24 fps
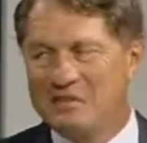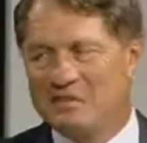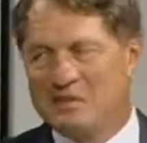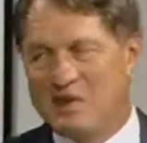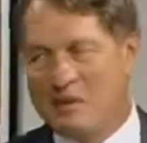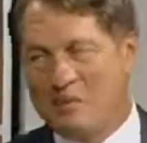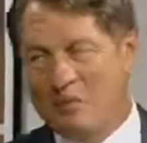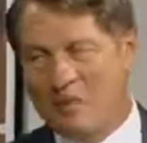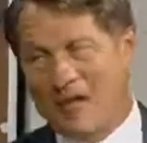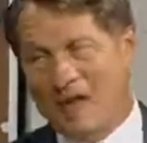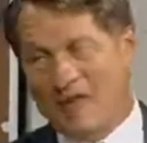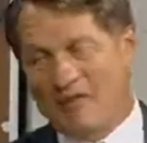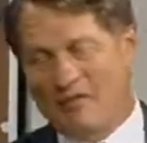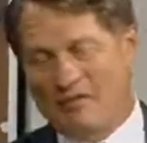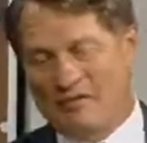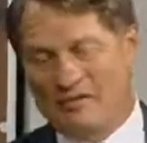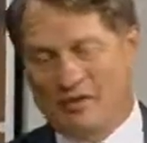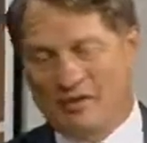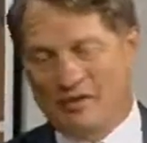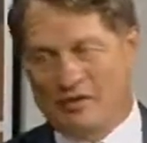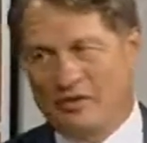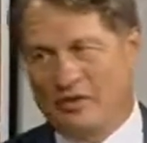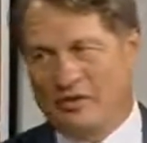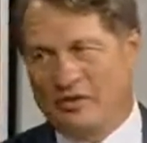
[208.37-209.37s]
from that
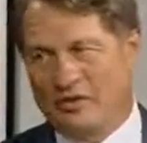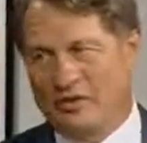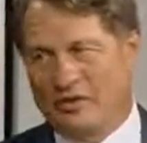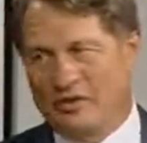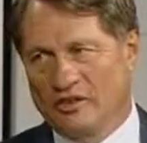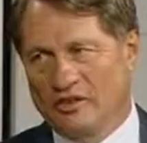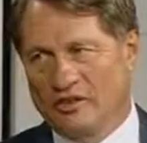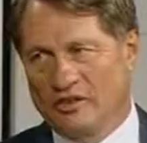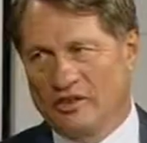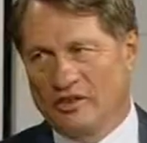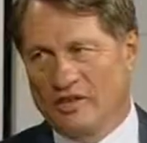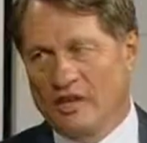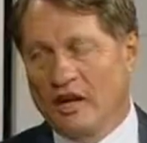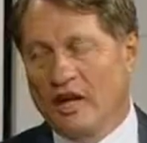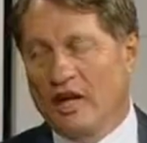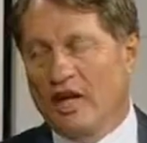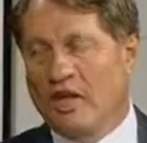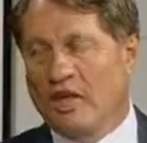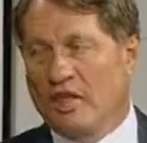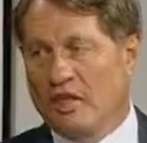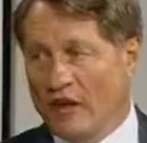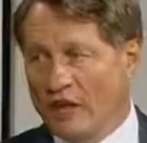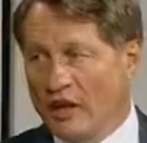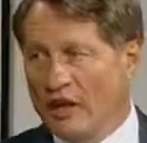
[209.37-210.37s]
food.
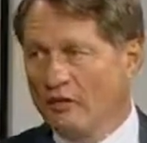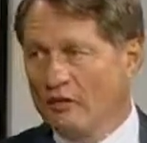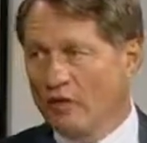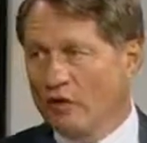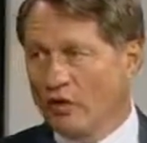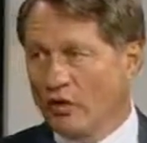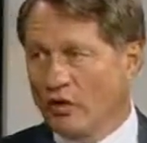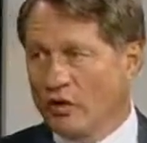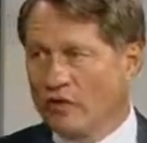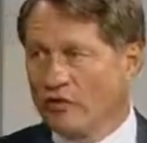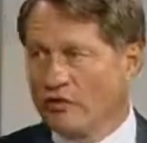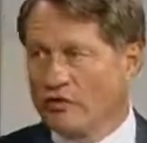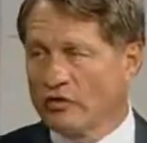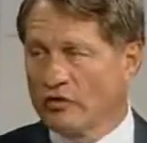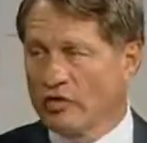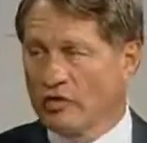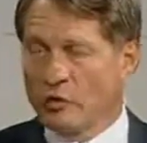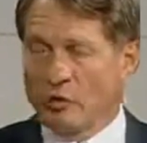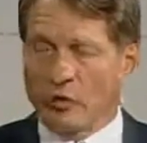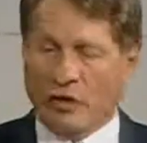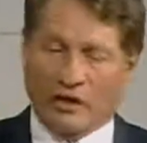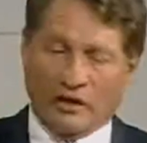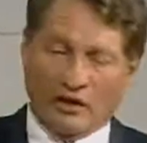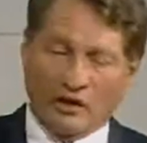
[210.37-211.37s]
Then, of course,
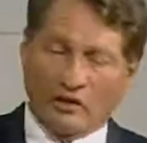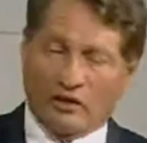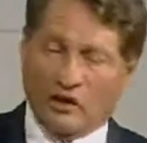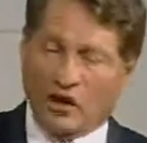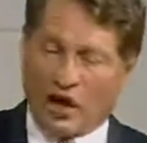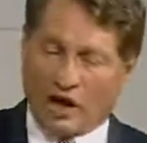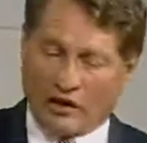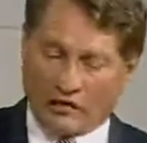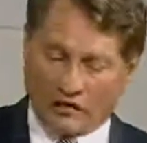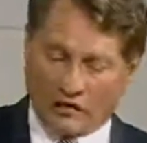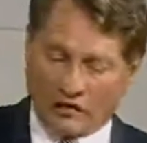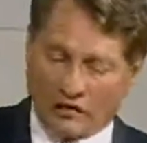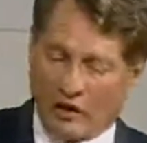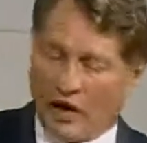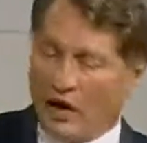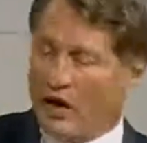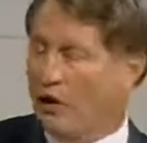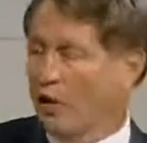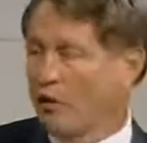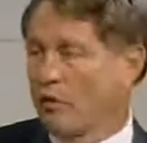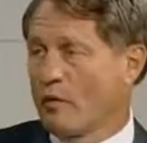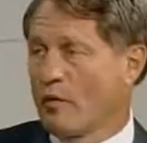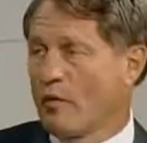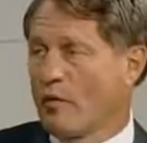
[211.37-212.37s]
they want to
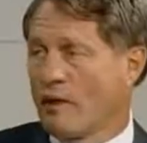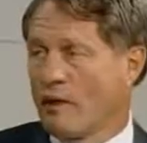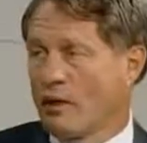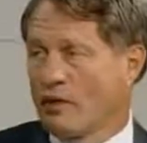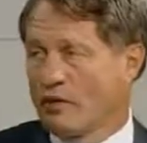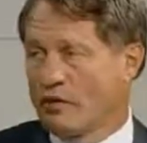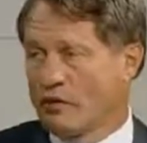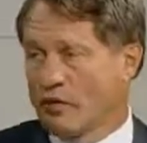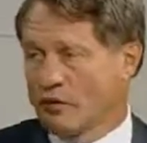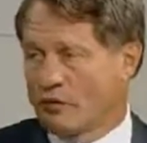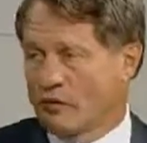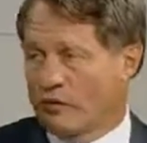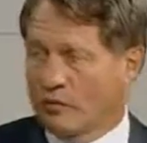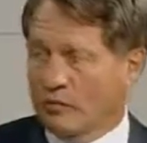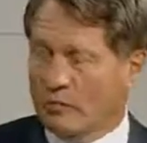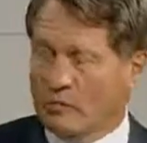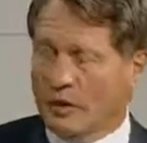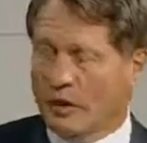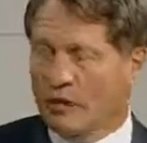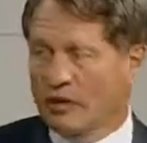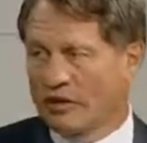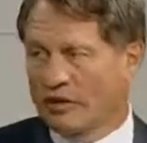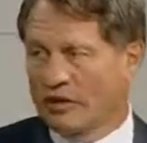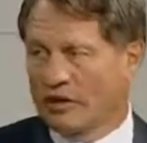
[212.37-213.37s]
detoxify or repair tissue,
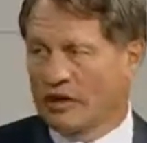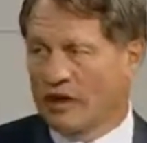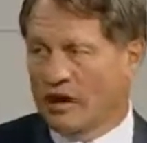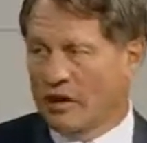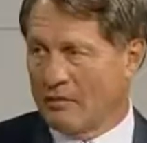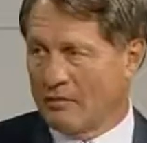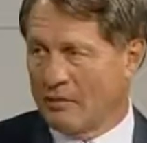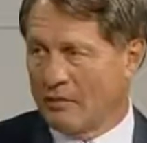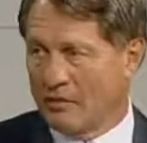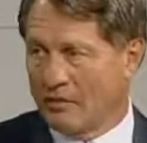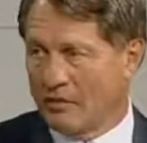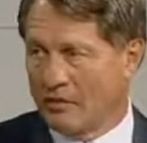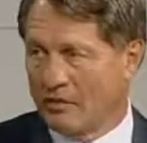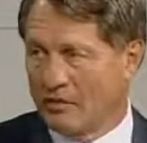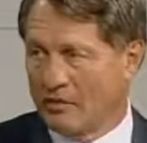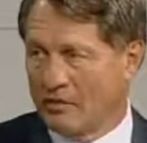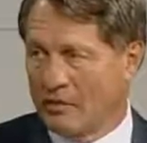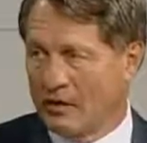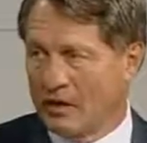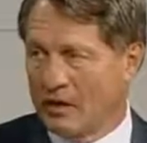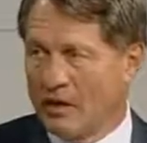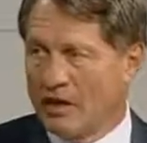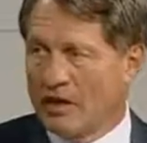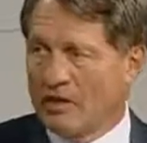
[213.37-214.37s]
depending on the damage.
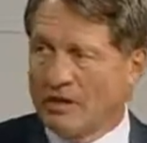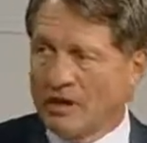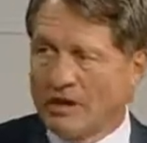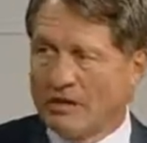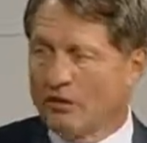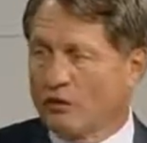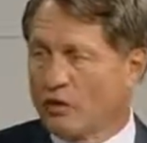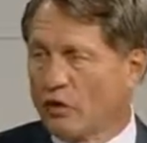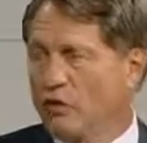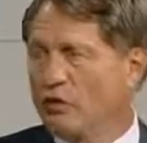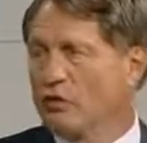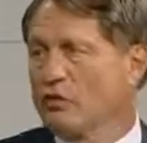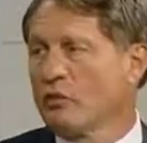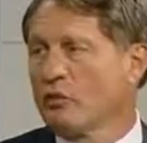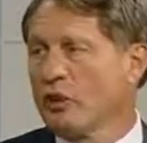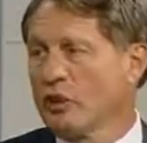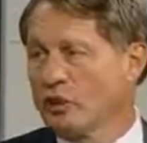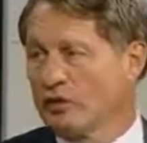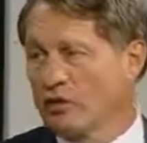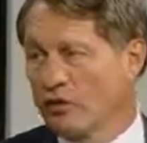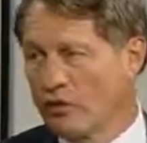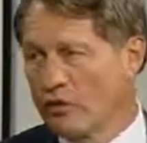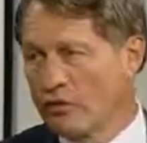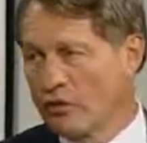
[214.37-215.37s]
Then, of course, they
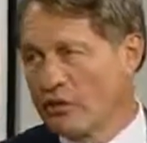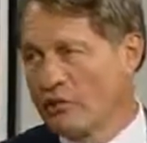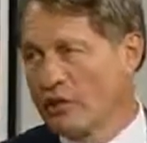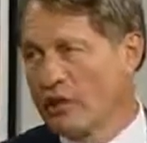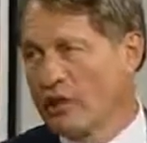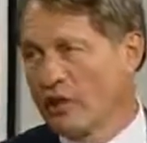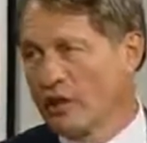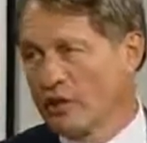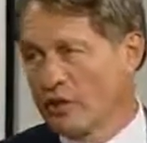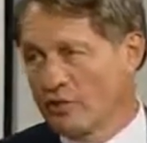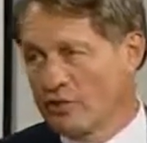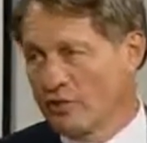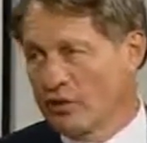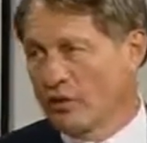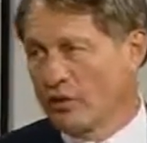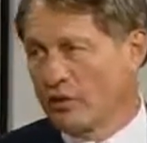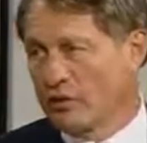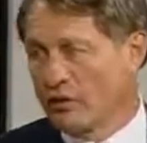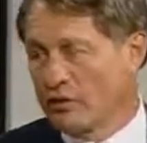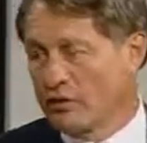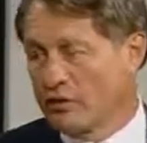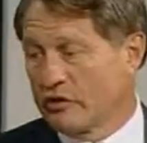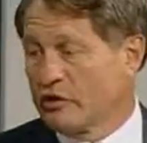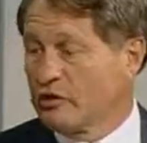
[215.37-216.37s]
want to grow a new tail if you're a
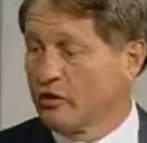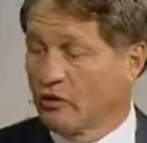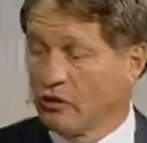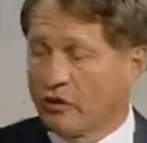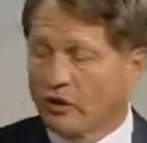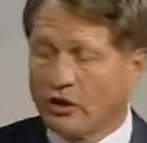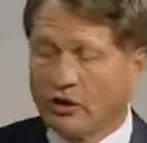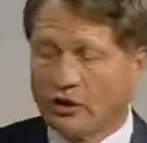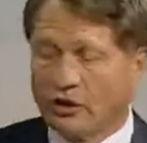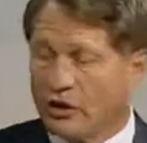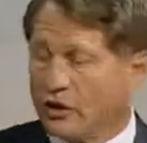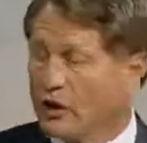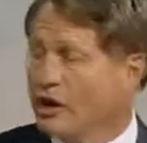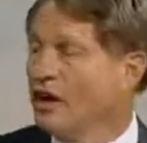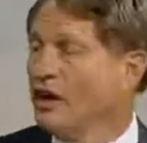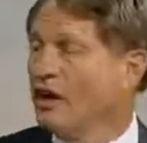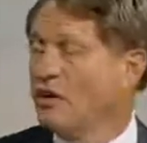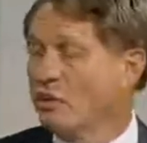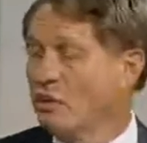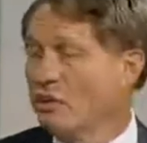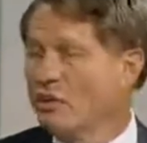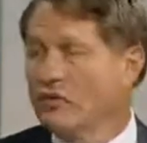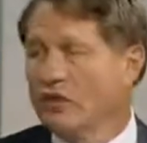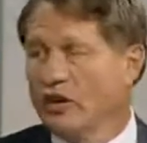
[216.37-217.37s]
lizard, or
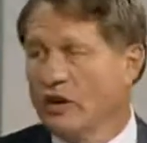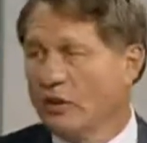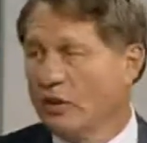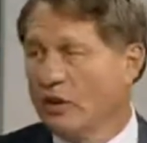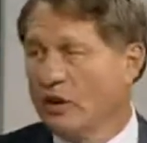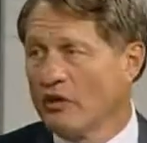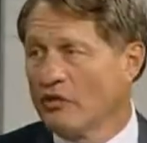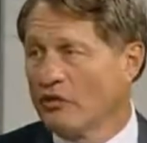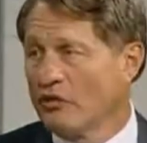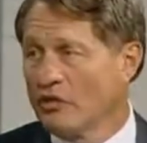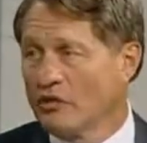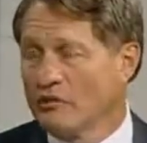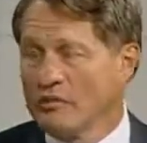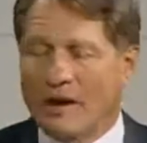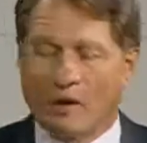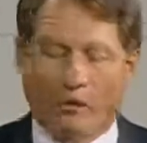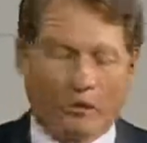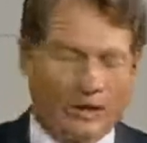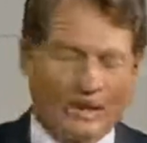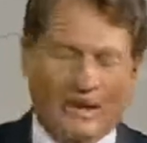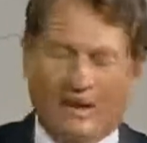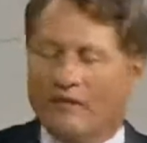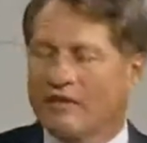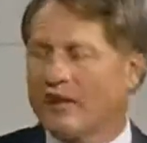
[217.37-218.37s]
regeneration
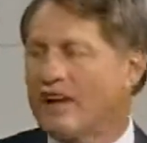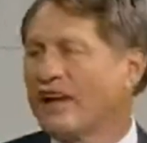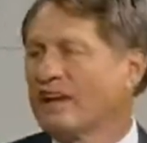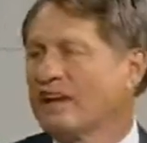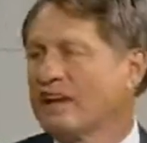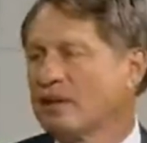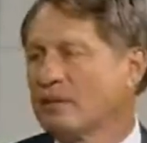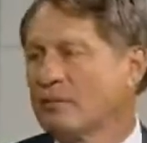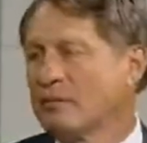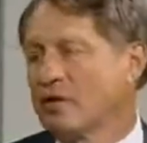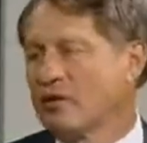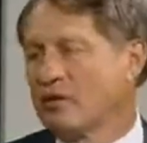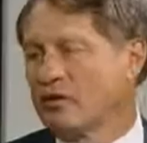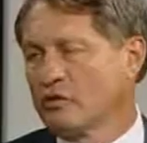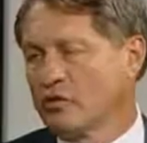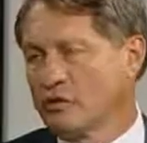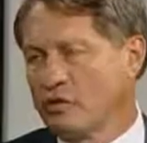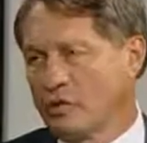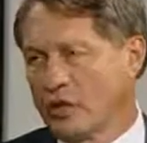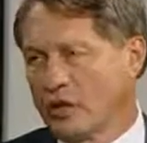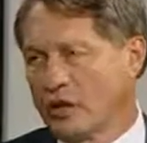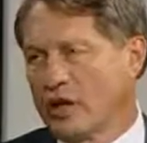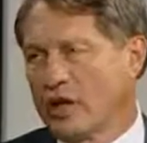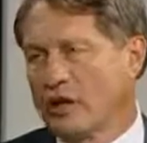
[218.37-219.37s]
may never get there because
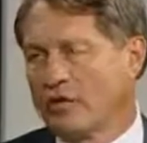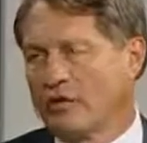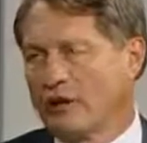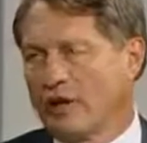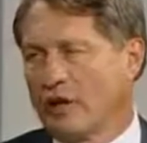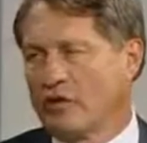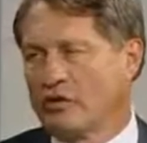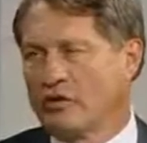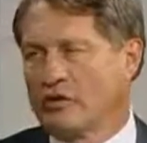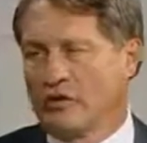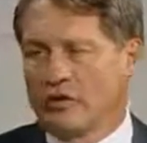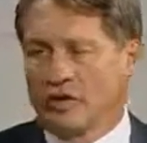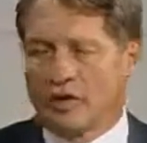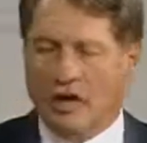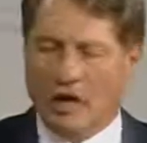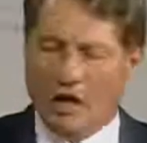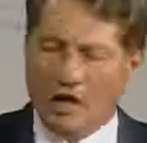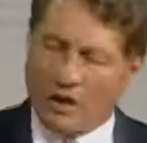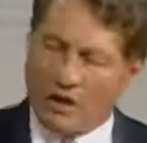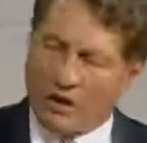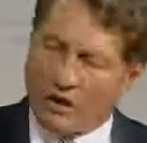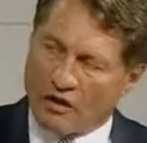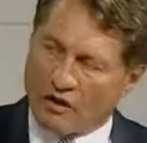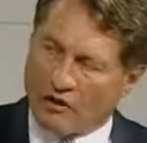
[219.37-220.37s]
we run out of energy
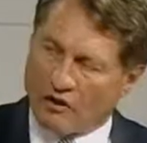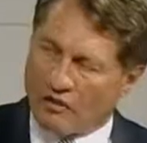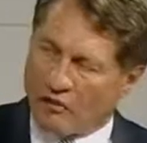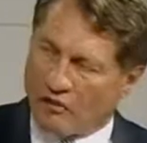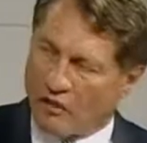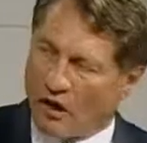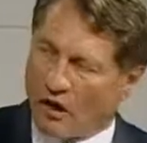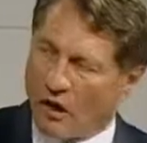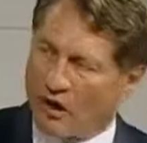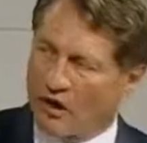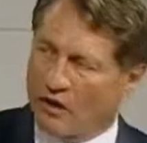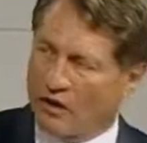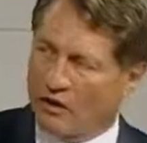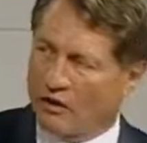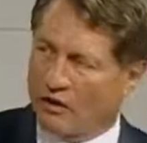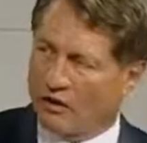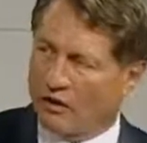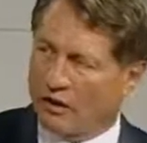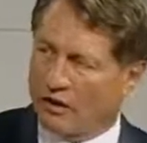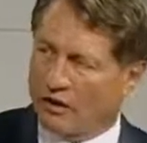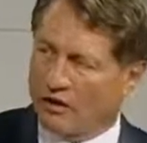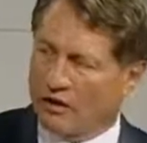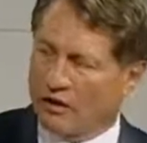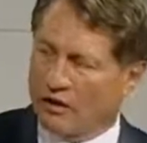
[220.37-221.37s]
far
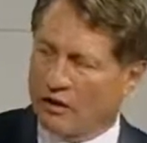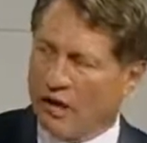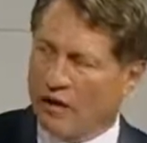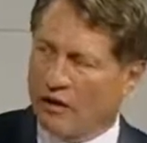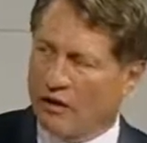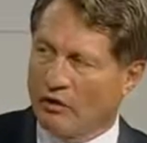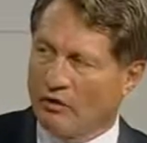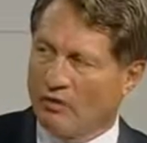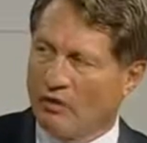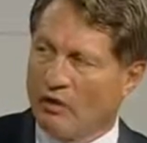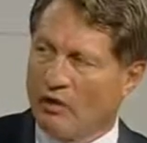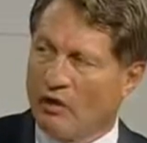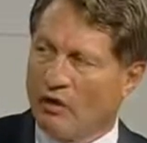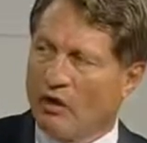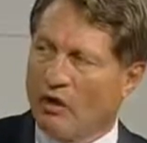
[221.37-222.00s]
earlier. Now,